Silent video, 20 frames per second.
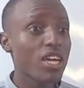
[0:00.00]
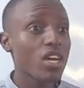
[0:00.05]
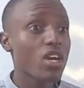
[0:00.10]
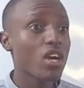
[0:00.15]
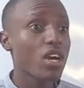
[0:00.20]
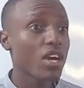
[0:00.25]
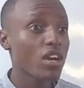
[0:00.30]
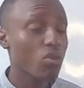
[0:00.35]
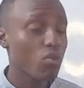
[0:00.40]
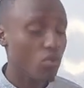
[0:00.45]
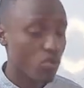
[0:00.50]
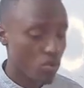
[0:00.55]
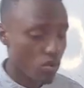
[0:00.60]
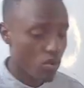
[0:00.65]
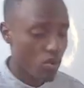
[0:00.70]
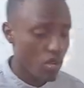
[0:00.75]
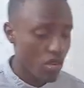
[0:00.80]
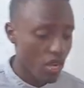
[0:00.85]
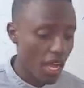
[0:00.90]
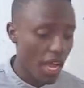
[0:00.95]
at
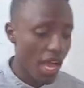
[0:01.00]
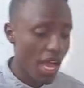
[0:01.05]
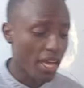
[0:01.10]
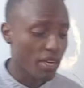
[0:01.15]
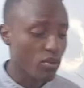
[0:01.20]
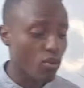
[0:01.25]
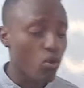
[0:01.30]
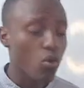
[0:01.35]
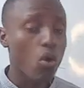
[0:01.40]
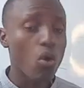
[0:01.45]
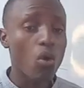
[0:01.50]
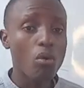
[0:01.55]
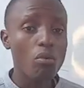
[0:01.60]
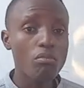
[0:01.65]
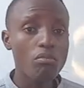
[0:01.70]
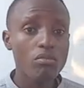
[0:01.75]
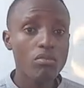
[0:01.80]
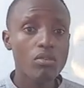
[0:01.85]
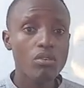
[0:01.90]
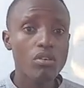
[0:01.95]
our
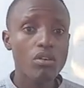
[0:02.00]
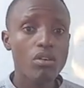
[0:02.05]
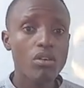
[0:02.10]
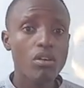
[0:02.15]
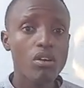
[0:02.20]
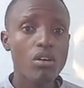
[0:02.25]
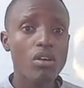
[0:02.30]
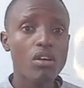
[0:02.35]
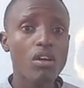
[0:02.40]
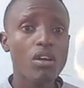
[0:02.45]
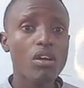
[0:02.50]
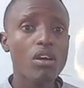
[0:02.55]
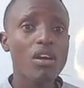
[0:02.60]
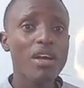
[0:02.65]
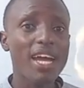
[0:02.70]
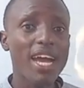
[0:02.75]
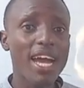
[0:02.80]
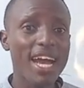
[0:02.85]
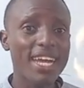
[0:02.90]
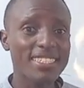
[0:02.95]
home,
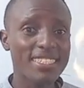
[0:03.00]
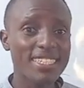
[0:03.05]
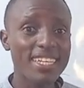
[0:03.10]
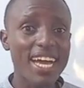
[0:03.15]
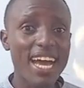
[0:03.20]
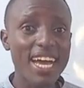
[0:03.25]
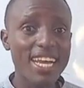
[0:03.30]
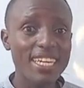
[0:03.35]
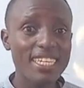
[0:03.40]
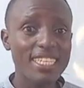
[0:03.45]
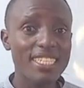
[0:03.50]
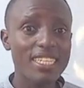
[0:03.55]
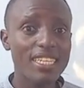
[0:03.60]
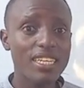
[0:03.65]
at night,